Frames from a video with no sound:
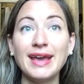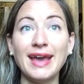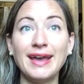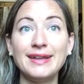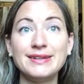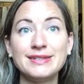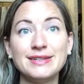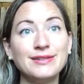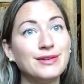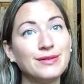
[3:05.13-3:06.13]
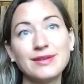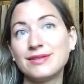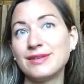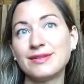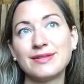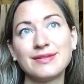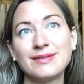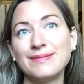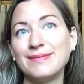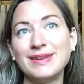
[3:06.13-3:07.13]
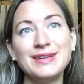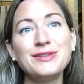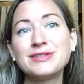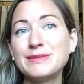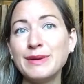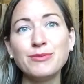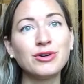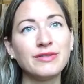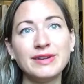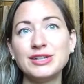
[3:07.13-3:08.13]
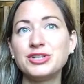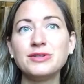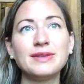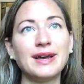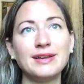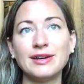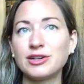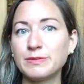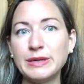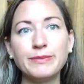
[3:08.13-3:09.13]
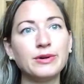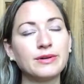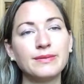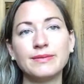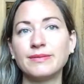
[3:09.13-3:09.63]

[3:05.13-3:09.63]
And it used to be more of an issue that younger people